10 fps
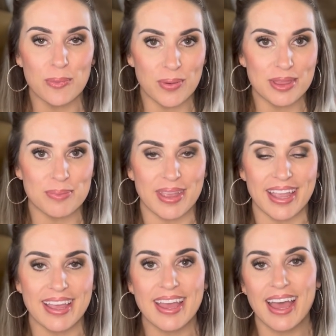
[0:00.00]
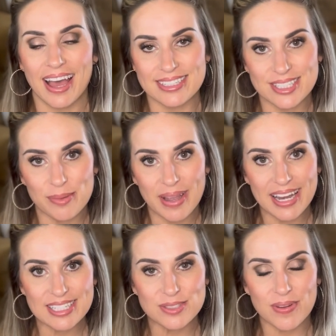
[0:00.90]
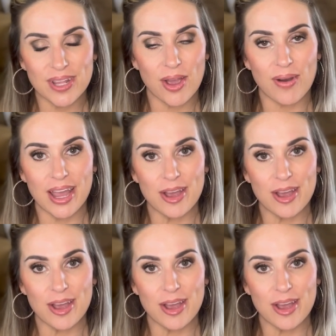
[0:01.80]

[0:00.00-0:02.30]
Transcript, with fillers: with me. Until my next video, I